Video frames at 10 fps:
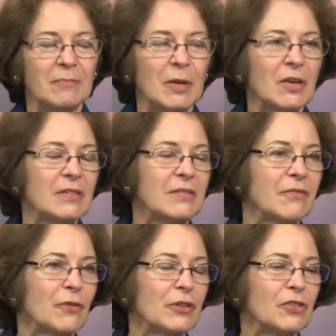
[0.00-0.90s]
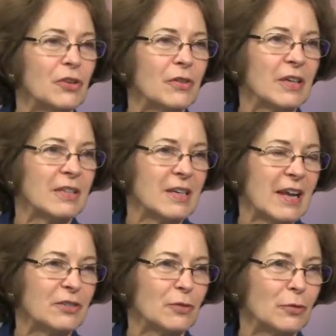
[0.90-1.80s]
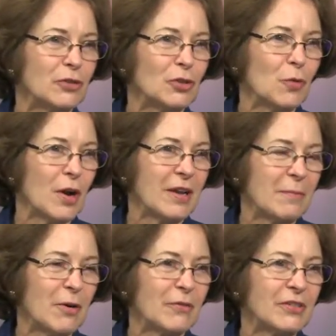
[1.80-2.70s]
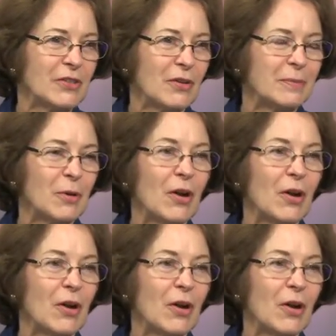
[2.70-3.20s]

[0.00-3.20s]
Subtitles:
because the first year that the National Christian Choir came over to Salisbury,